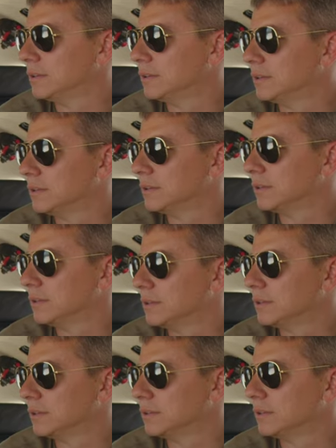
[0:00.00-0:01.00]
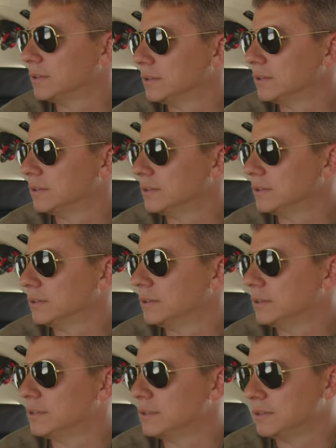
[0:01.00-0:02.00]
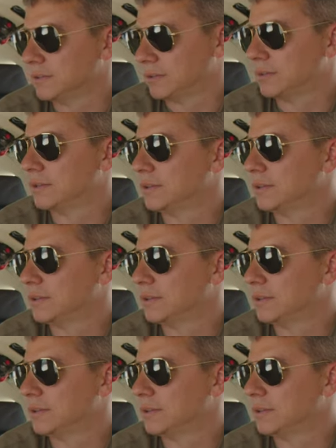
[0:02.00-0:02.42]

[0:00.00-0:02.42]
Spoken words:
No words are spoken by the person on screen.